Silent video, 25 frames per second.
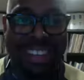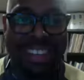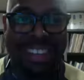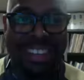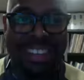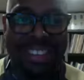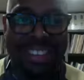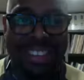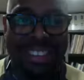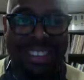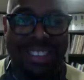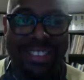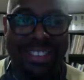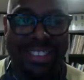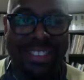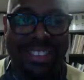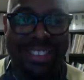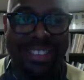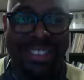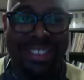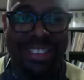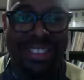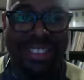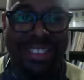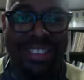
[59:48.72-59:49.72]
Now,
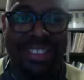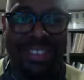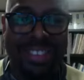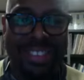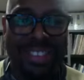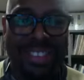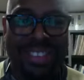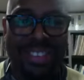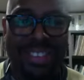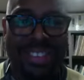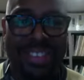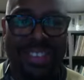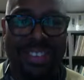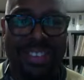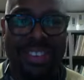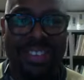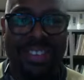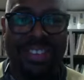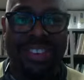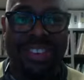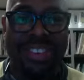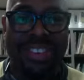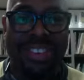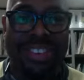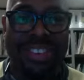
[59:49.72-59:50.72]
wouldn't that be nice if
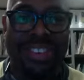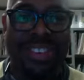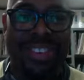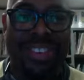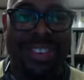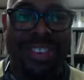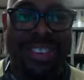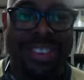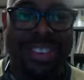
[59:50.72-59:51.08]
we could just